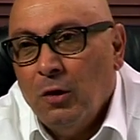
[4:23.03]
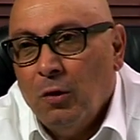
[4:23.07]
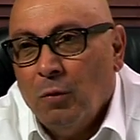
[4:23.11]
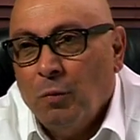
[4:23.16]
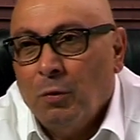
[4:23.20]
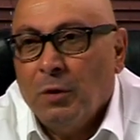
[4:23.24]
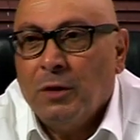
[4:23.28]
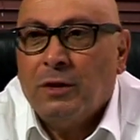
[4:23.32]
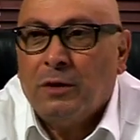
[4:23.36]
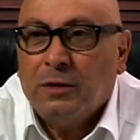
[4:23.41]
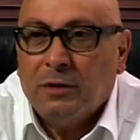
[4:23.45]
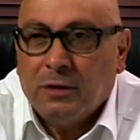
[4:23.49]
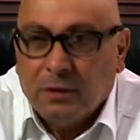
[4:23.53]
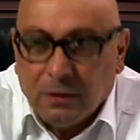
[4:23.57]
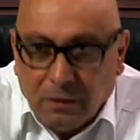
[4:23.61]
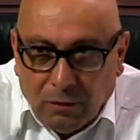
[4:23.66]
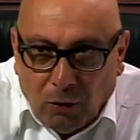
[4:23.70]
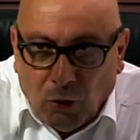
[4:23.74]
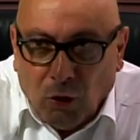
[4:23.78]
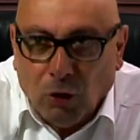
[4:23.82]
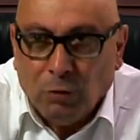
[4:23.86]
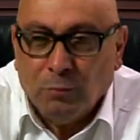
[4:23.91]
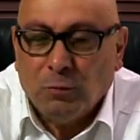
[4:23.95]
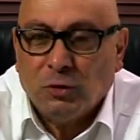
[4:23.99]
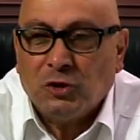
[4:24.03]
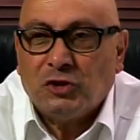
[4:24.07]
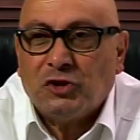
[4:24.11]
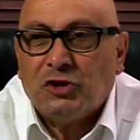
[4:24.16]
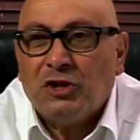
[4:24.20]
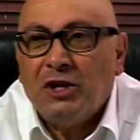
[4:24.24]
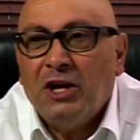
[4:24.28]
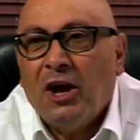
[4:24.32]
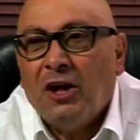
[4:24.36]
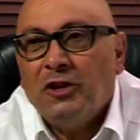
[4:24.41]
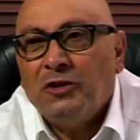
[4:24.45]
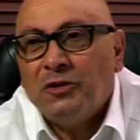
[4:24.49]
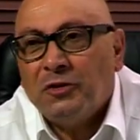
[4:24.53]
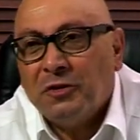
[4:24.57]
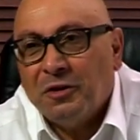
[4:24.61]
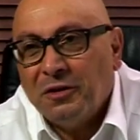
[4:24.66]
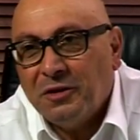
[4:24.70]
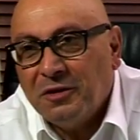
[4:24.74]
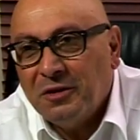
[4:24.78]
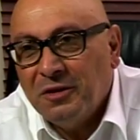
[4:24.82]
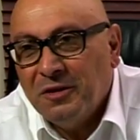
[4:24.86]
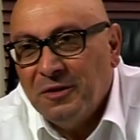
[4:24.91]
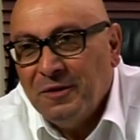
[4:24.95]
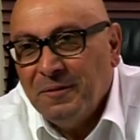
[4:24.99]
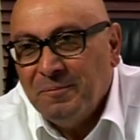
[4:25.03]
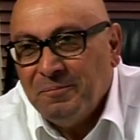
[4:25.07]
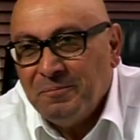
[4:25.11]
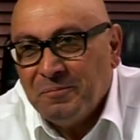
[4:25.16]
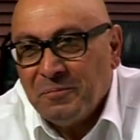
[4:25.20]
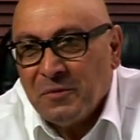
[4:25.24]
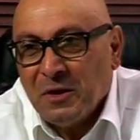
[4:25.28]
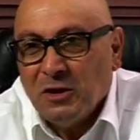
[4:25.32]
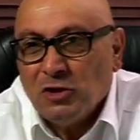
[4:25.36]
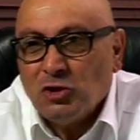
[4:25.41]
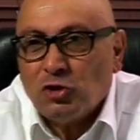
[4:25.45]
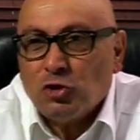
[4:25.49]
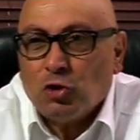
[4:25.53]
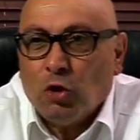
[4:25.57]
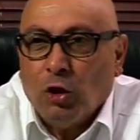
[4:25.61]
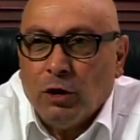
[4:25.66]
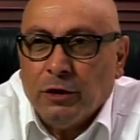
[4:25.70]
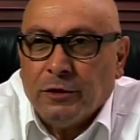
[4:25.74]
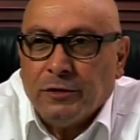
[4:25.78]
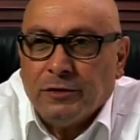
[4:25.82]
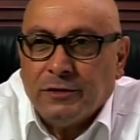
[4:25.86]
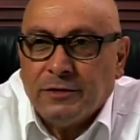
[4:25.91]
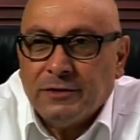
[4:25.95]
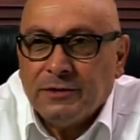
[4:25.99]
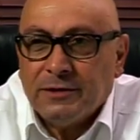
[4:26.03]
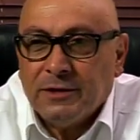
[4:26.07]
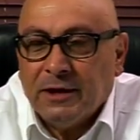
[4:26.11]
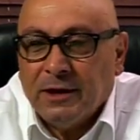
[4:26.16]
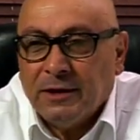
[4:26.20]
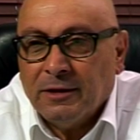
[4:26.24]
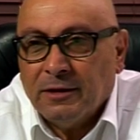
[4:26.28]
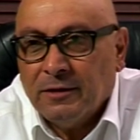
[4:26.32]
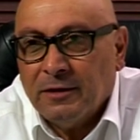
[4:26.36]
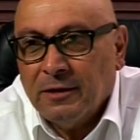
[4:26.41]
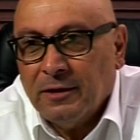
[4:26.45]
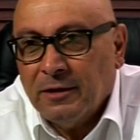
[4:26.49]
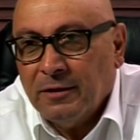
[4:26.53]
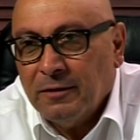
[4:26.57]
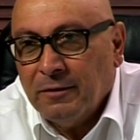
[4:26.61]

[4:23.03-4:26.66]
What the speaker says: with almost 300 scholars and